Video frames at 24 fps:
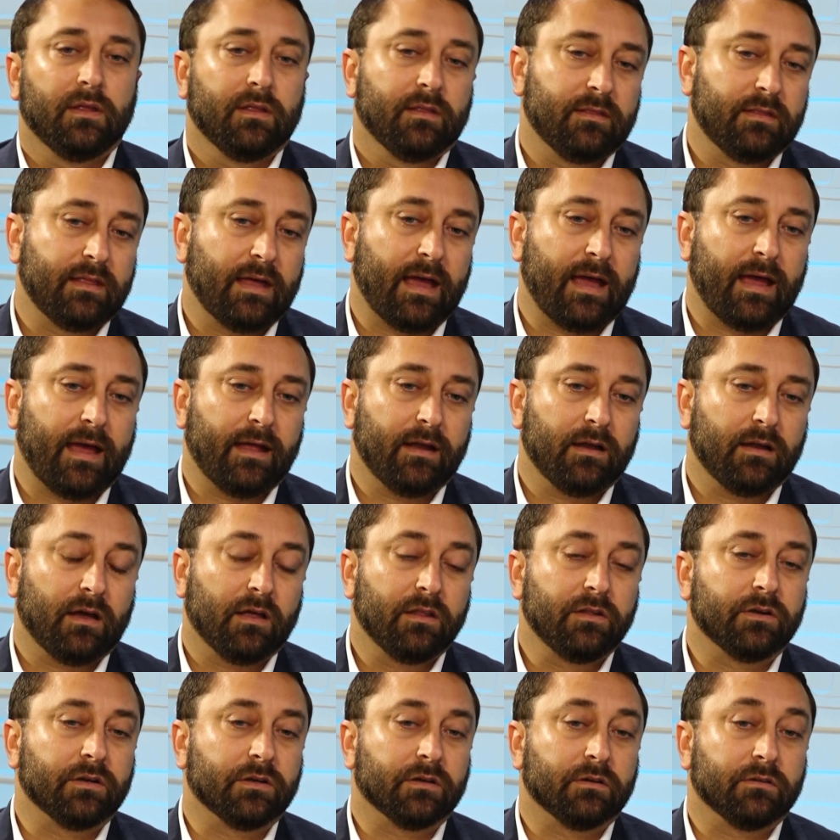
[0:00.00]
that
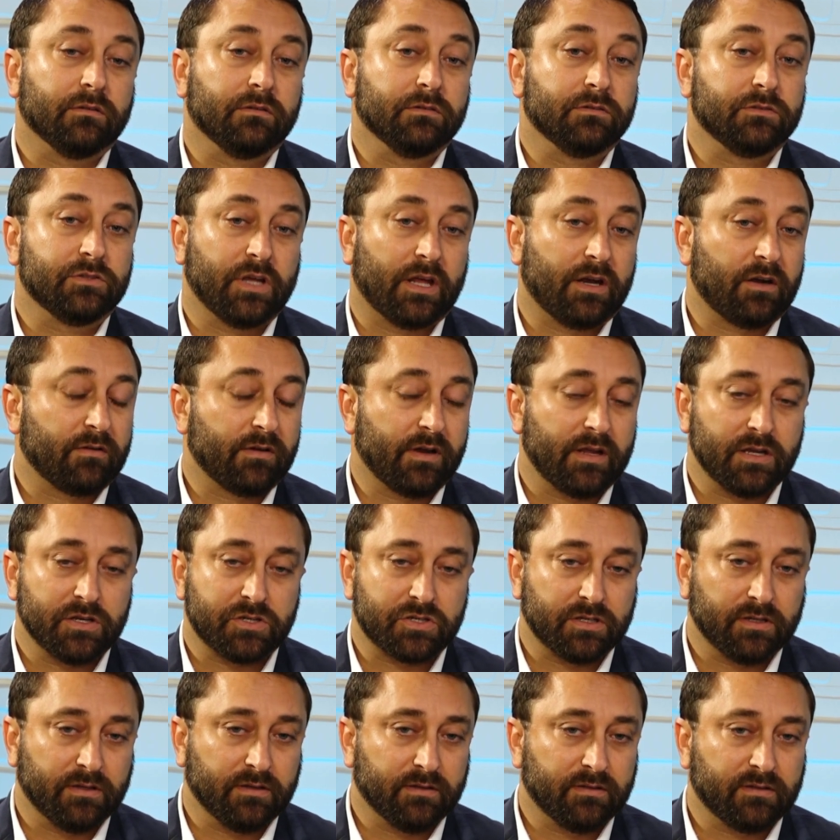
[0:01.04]
other
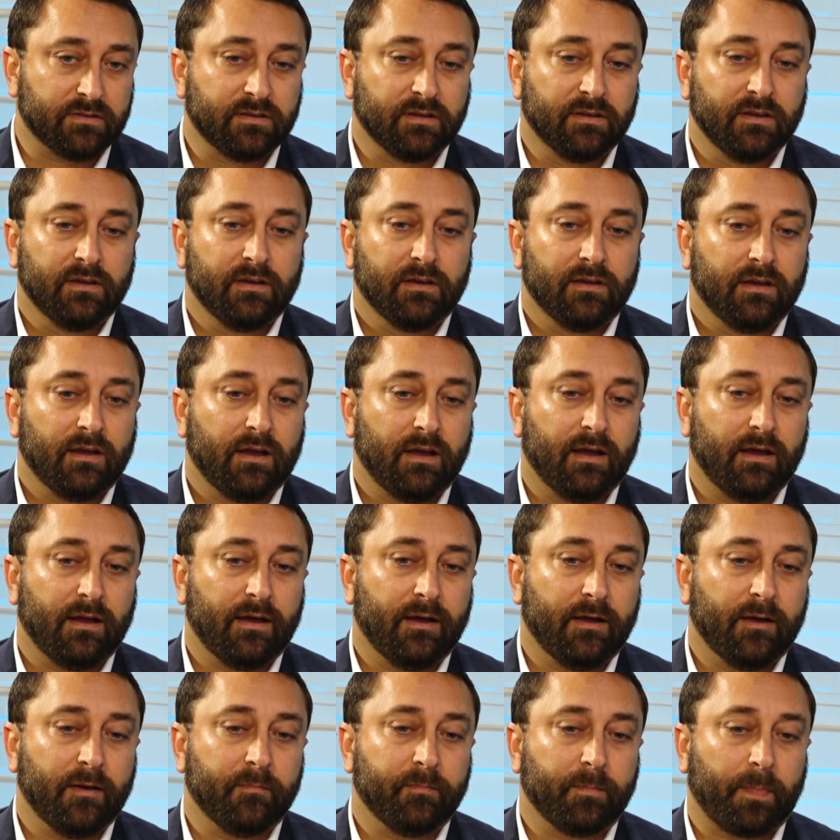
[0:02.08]
generations
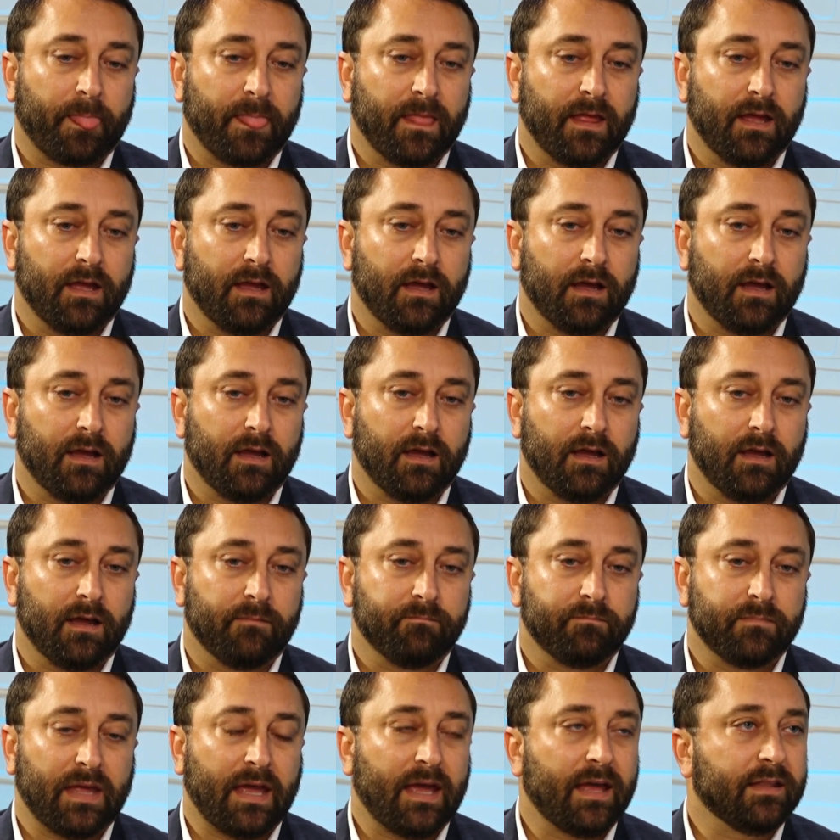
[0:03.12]

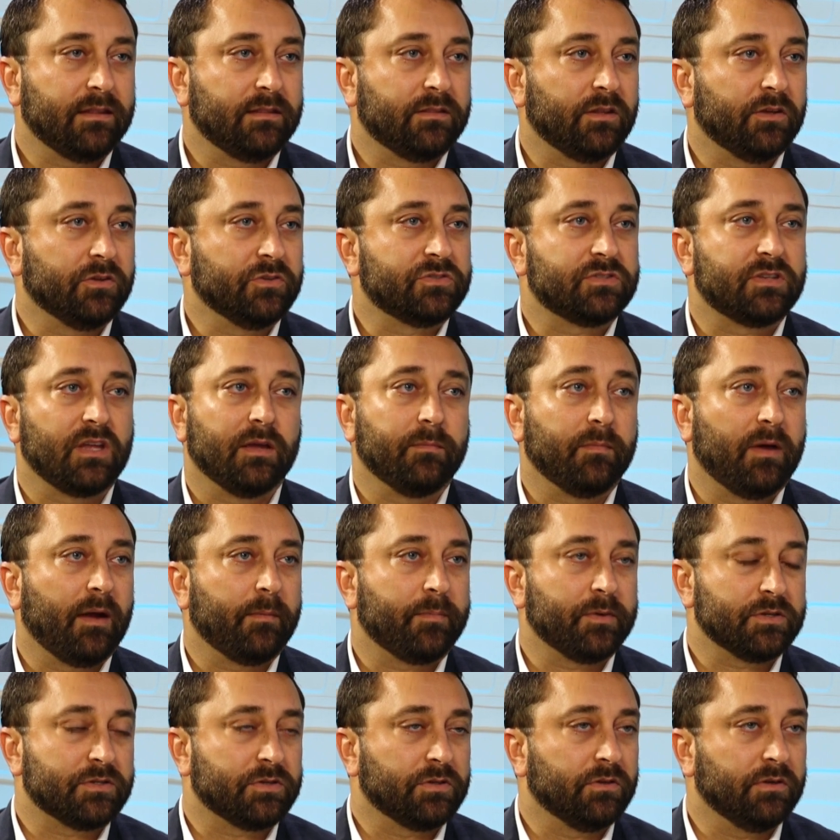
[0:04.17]
had those same
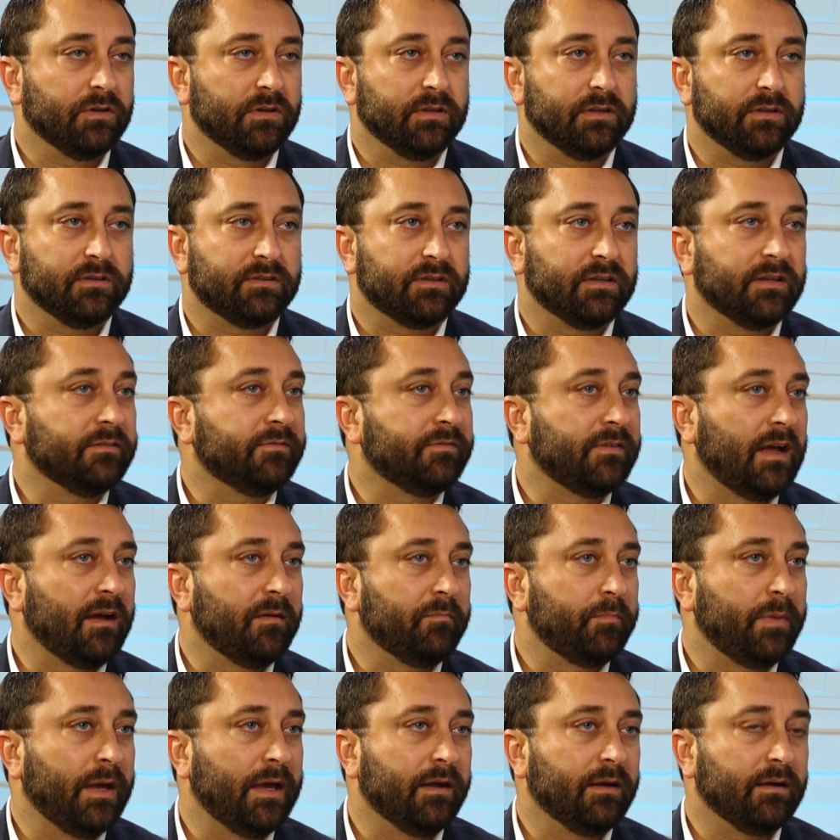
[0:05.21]
opportunities, if
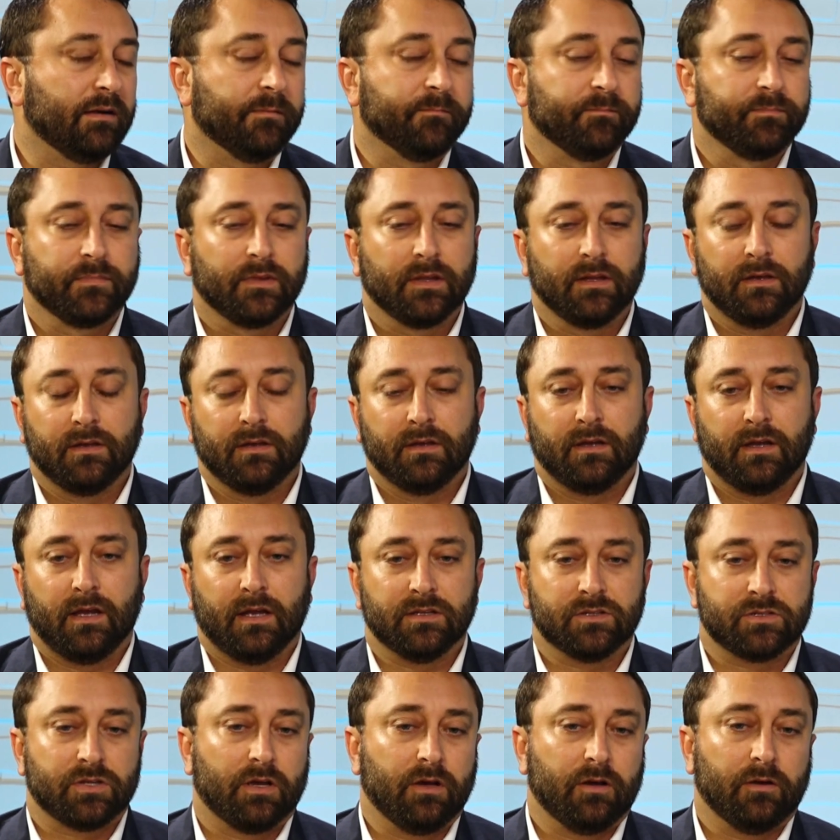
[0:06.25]
not better.
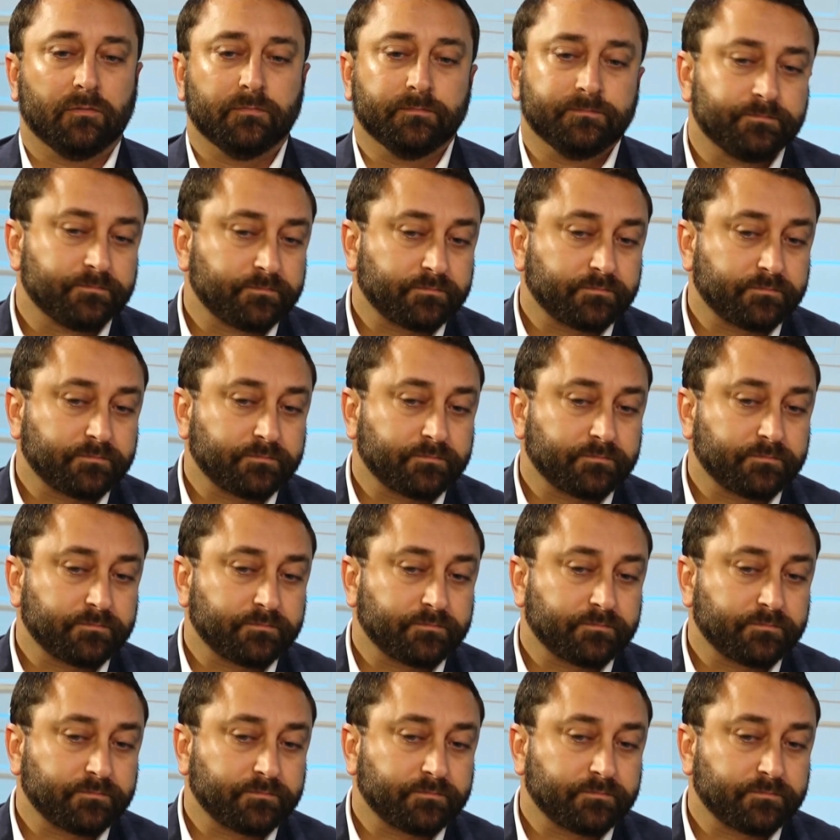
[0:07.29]
And so